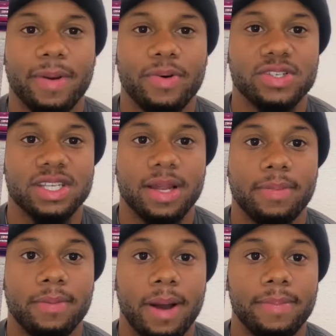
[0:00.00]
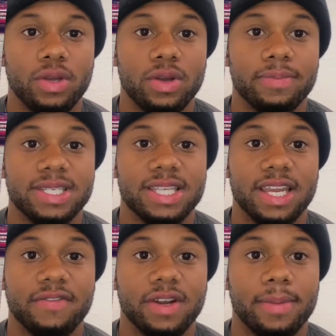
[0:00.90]
post it up on my Buick, me
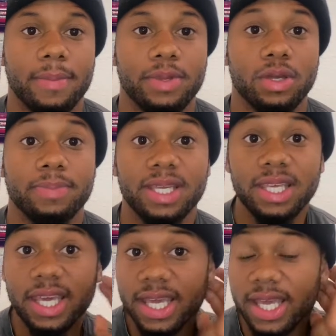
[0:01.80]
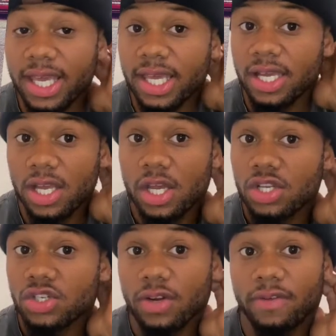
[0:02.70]
standing in front of my Buick. But yeah,
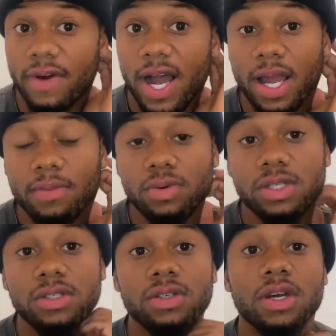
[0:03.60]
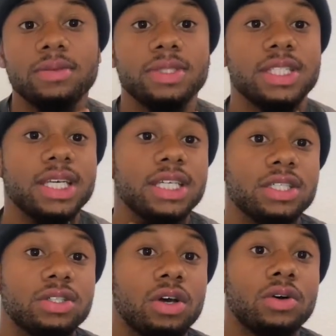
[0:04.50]
so the vibe was, you know what I'm saying?
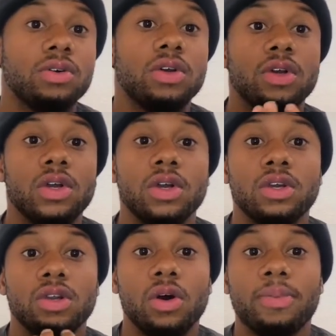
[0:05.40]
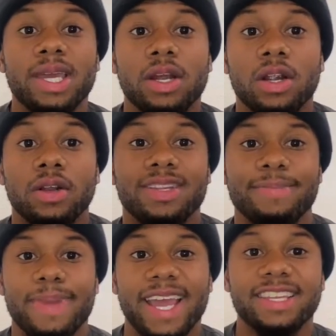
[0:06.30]
So, me and her,
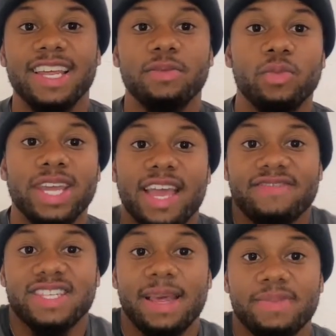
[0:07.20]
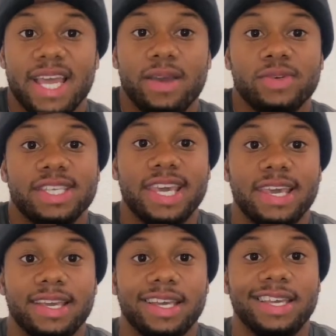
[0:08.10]
back then, we didn't have Snapchat. It was
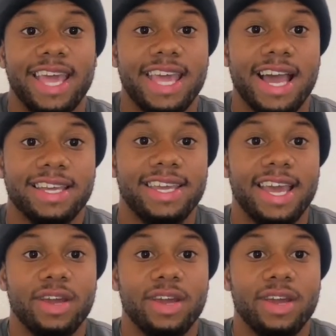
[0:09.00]
Kik, K-I-K